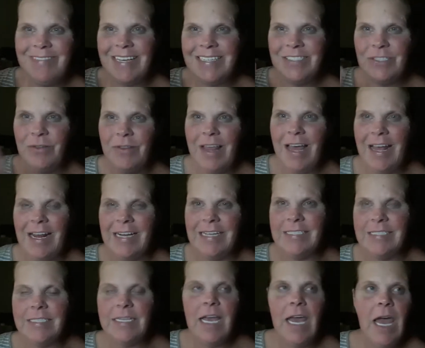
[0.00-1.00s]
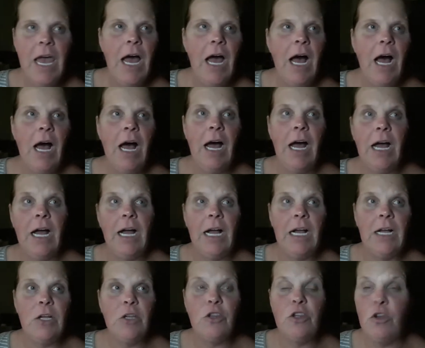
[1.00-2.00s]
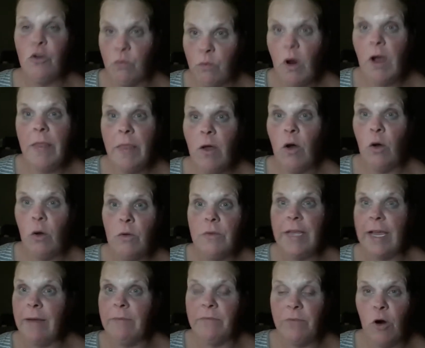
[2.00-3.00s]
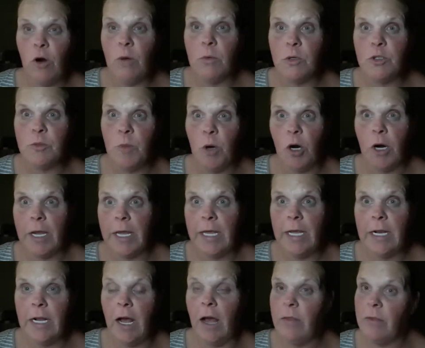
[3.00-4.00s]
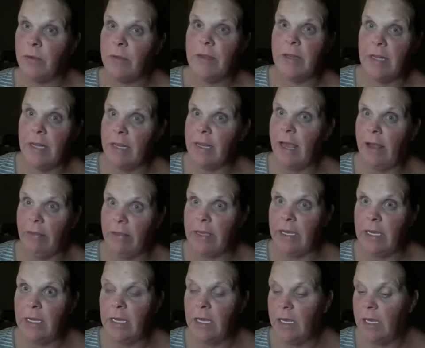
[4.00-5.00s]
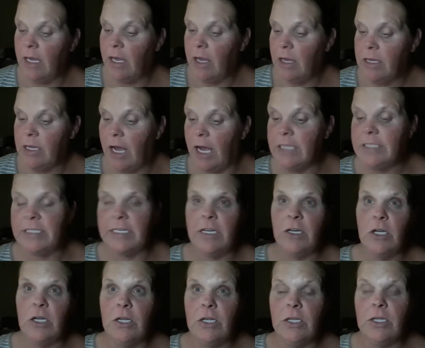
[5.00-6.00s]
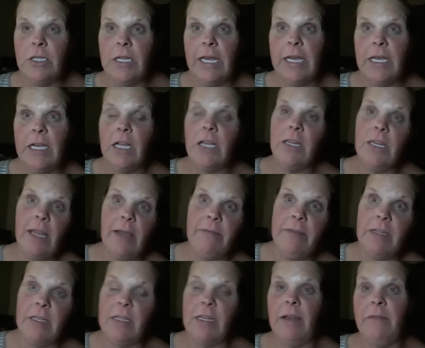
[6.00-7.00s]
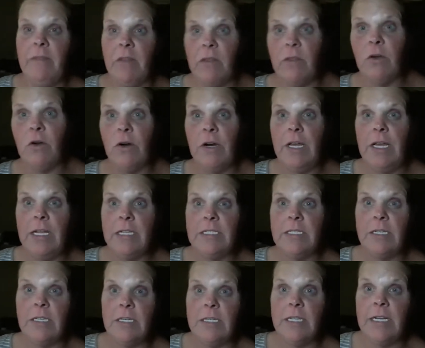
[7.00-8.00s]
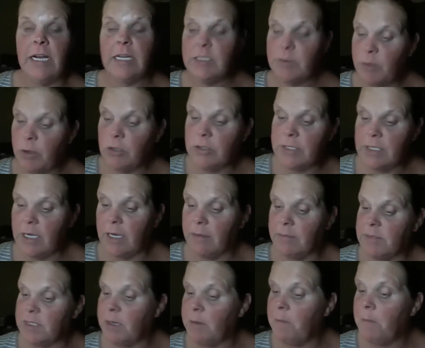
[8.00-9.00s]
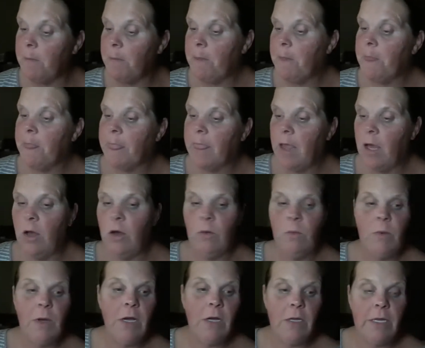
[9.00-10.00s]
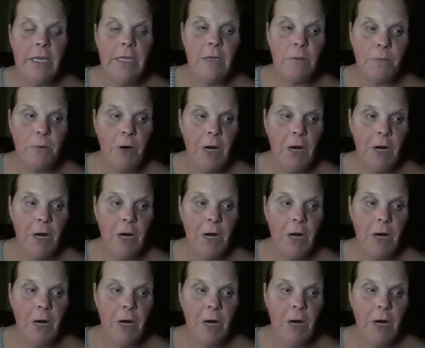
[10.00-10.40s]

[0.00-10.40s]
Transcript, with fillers: guess who that is, uh, to run the whole damn farmers market other than the deli until like 11, 11.30 till the next person comes in. Well, in the